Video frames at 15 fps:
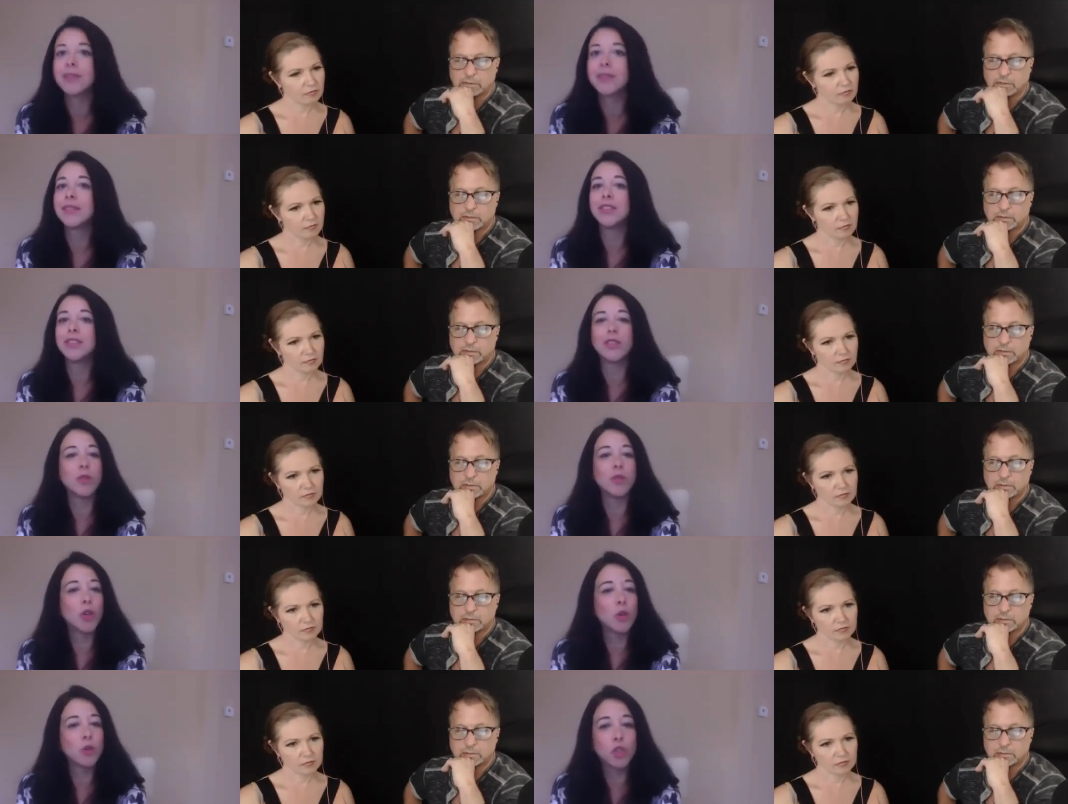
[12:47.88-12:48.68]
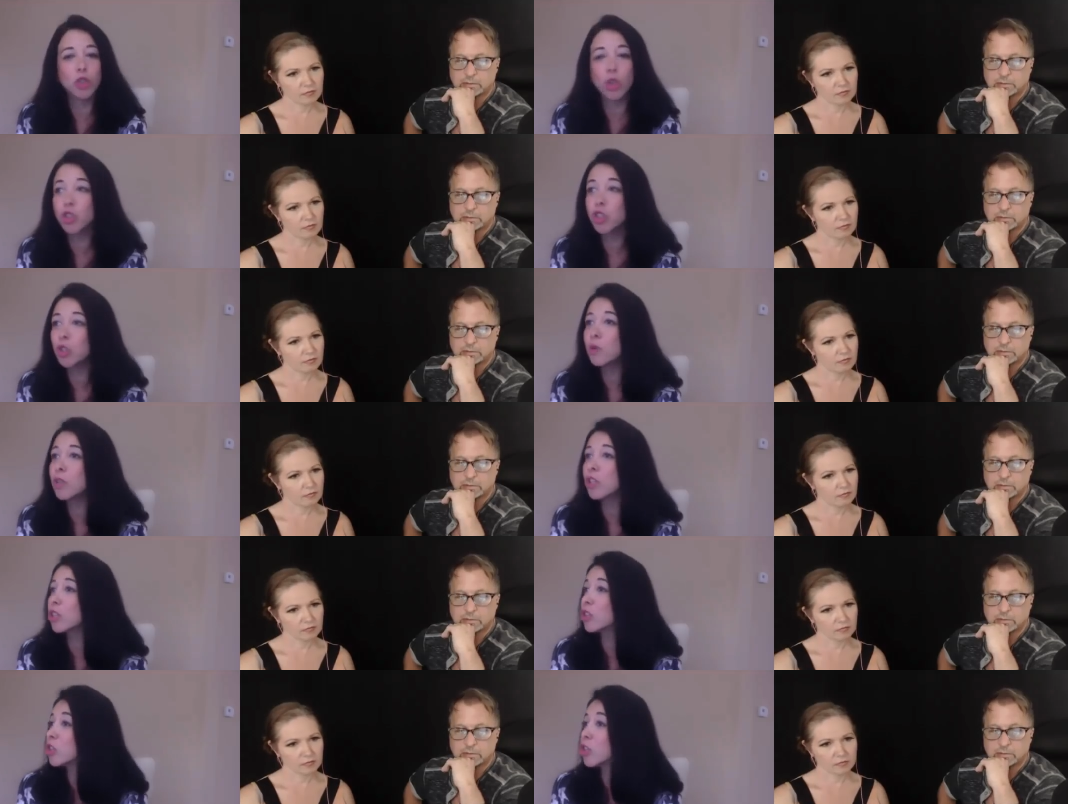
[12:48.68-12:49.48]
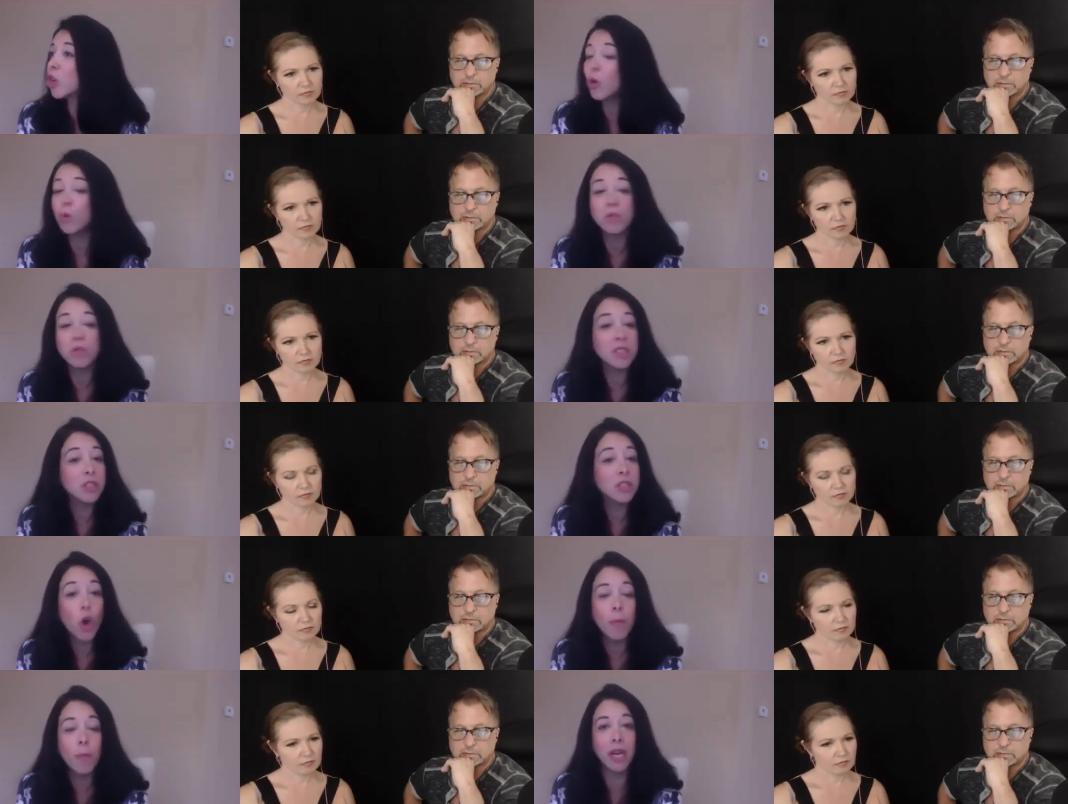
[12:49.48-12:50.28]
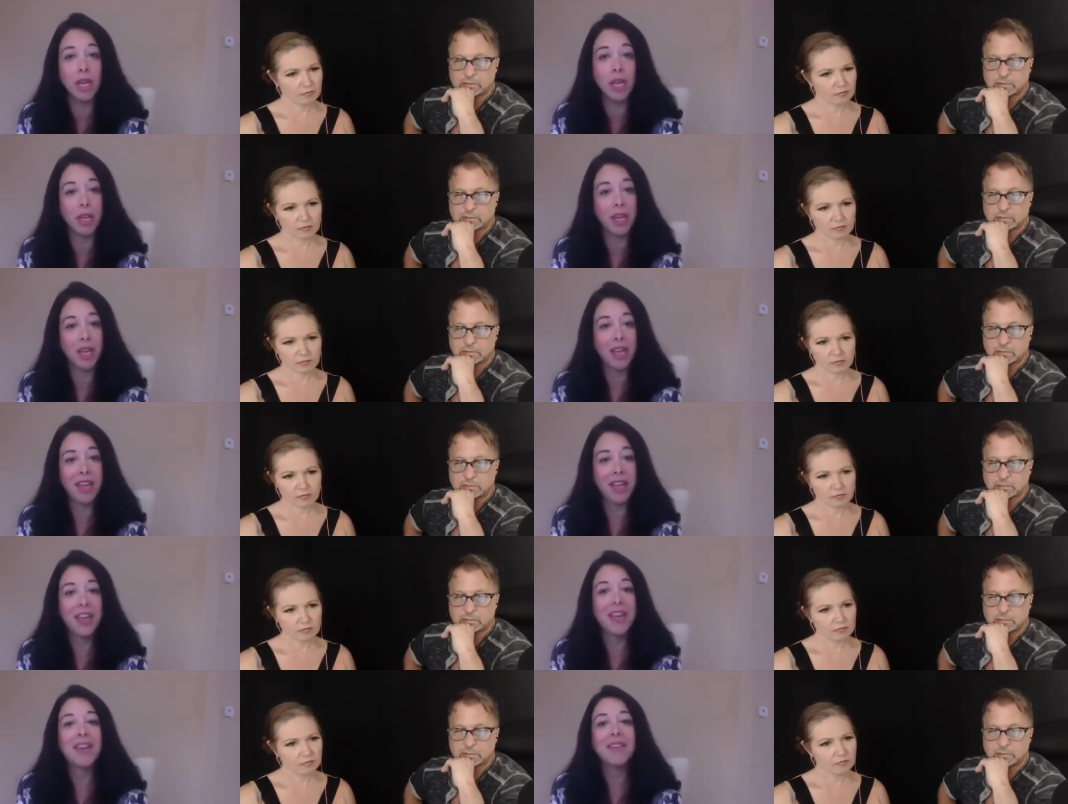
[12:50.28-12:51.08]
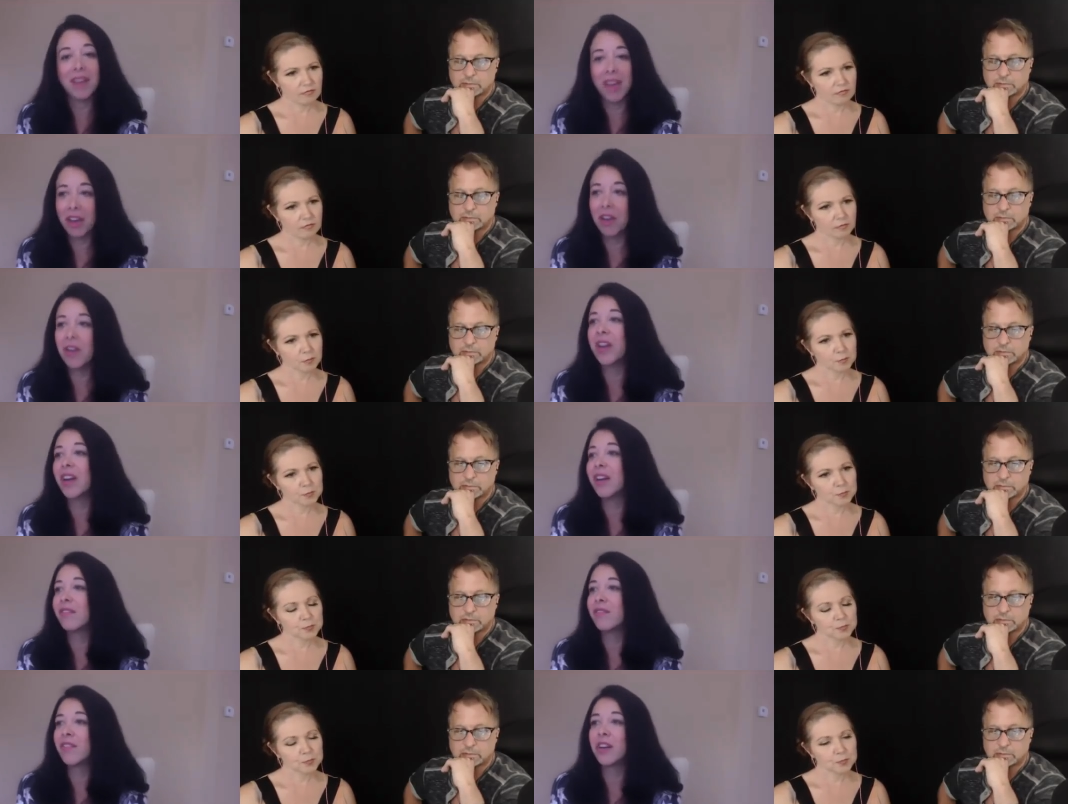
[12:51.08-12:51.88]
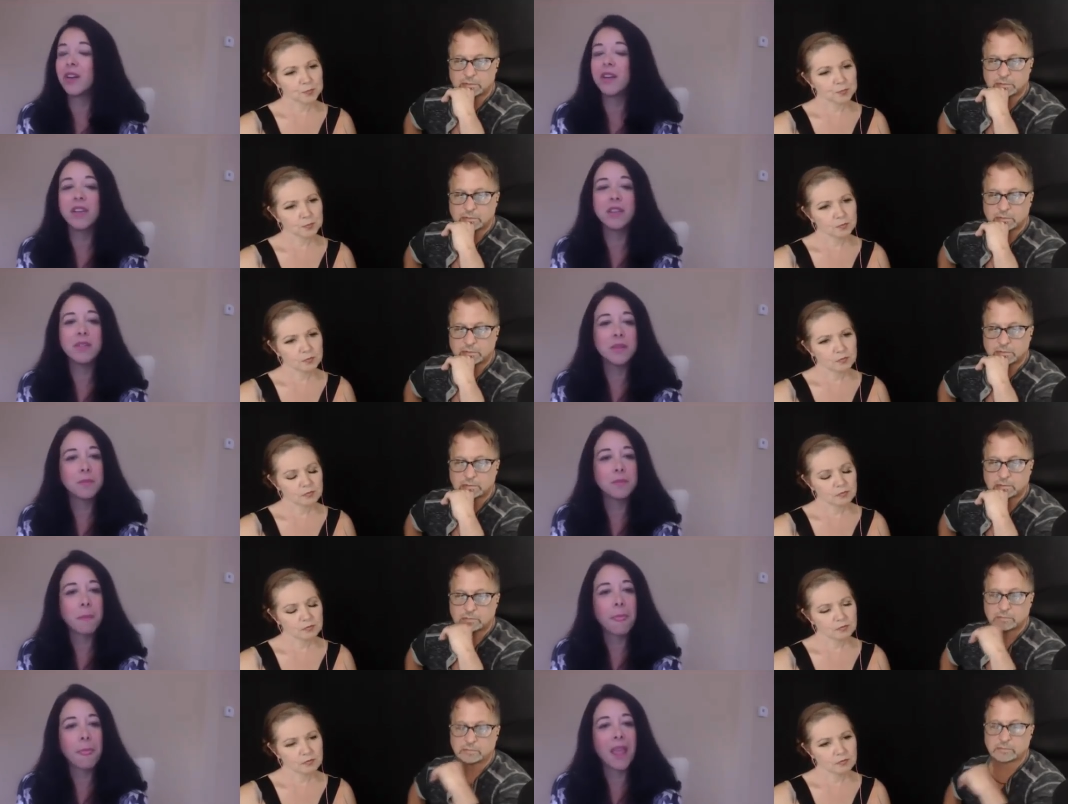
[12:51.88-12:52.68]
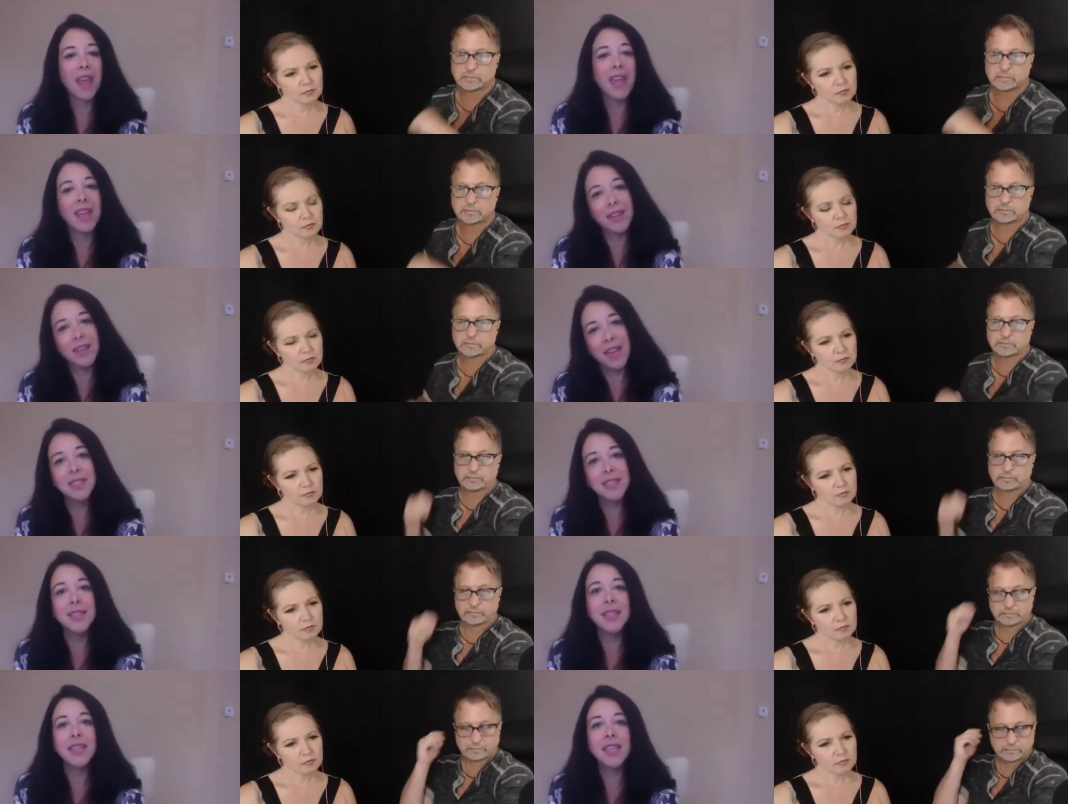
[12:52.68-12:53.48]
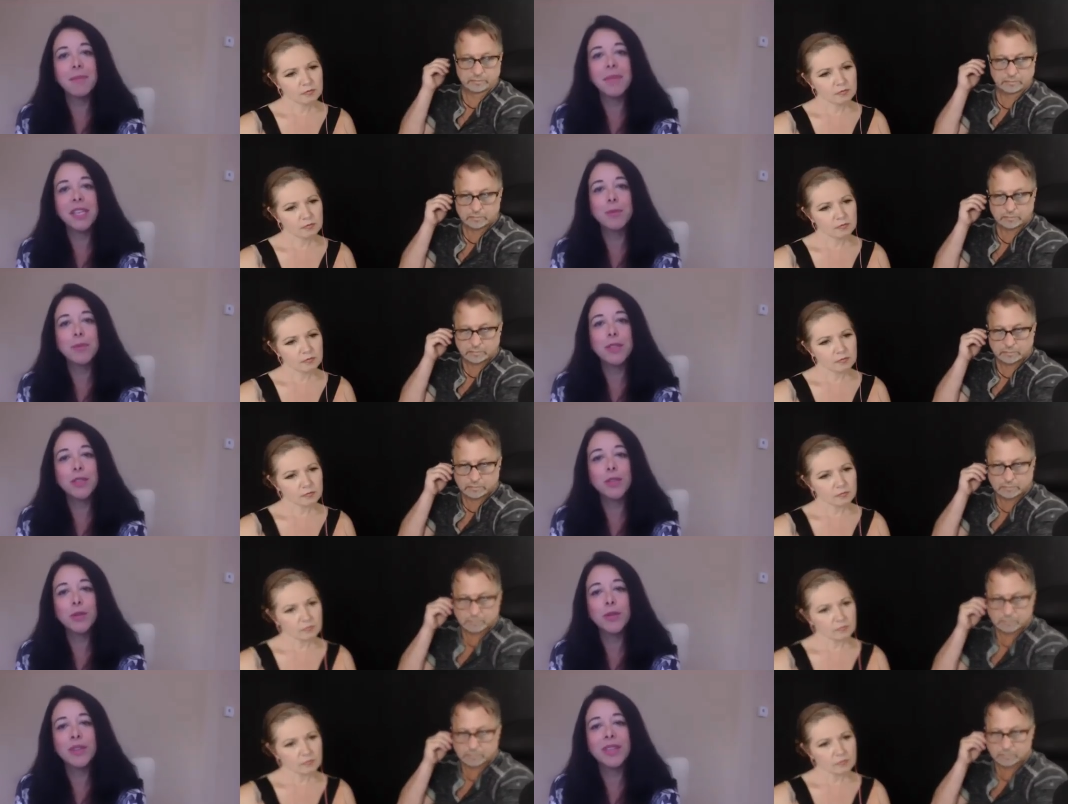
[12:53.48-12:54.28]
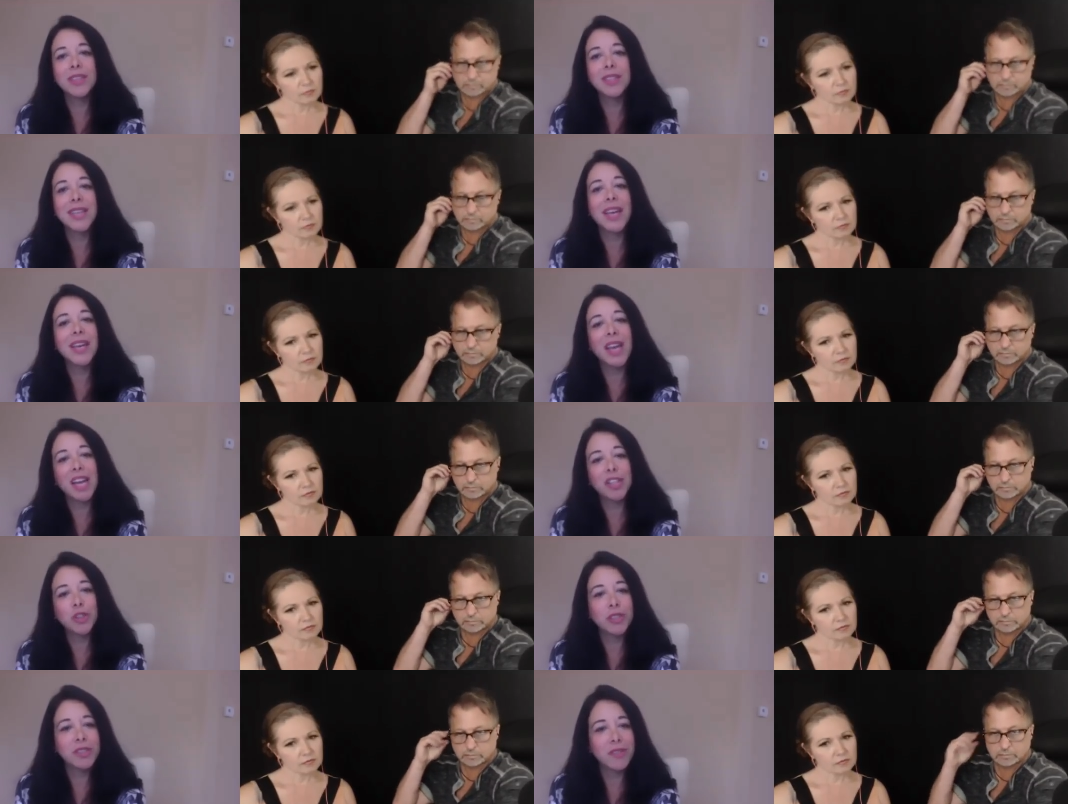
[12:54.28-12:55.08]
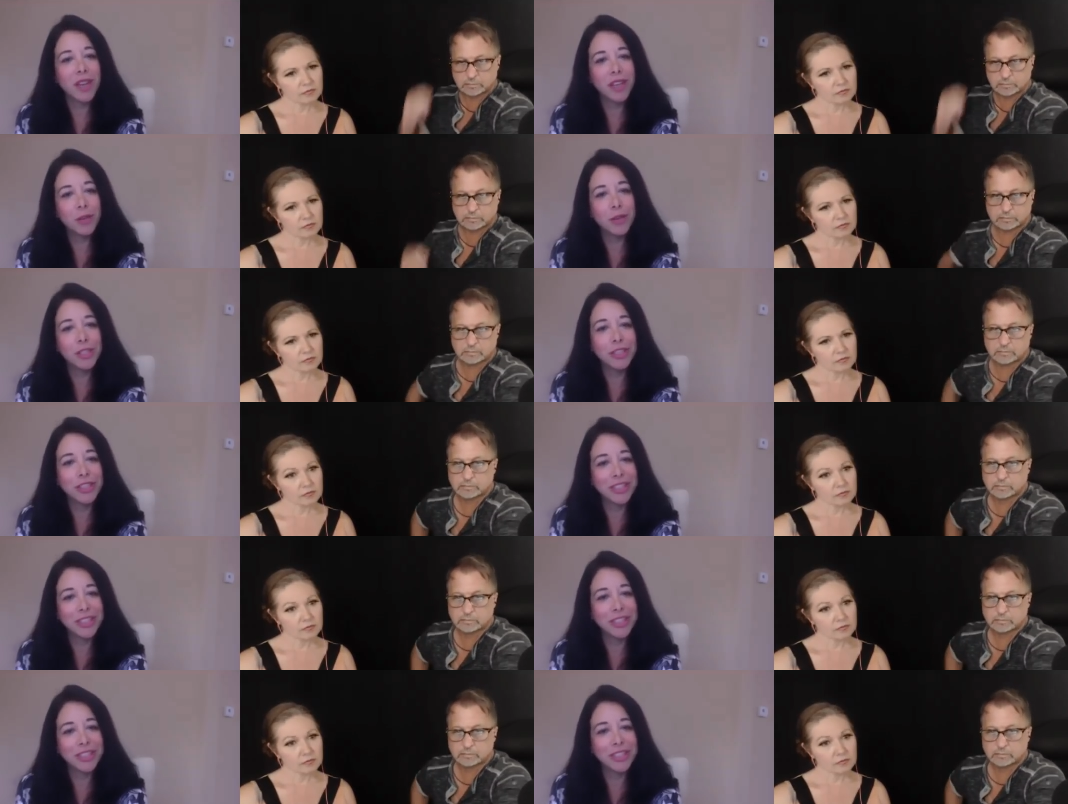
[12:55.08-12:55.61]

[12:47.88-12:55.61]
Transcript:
Speaker 1: No social worker, no nobody. I'm like, okay, fair enough. Next thing he makes me do, the psychiatric evaluation.